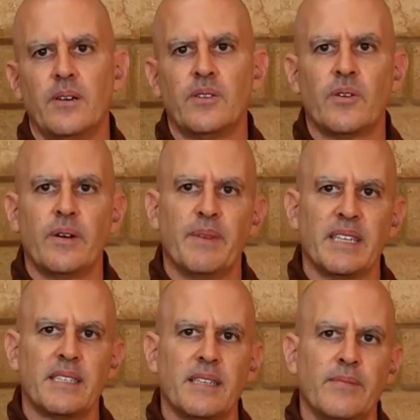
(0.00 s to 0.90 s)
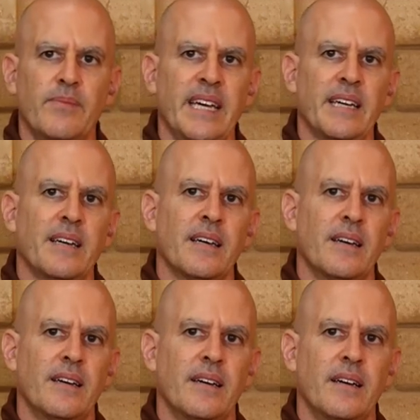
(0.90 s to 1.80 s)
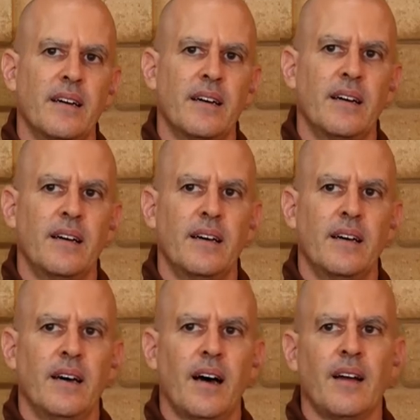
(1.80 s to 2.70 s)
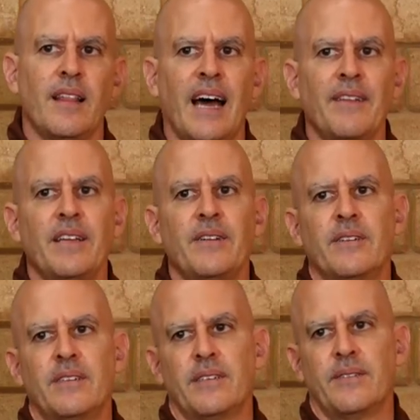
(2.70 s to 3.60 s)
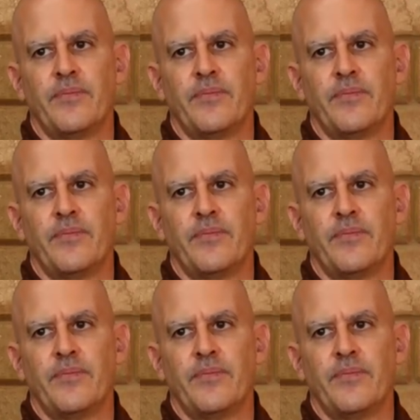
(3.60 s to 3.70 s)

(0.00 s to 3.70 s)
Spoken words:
So we must make our livelihood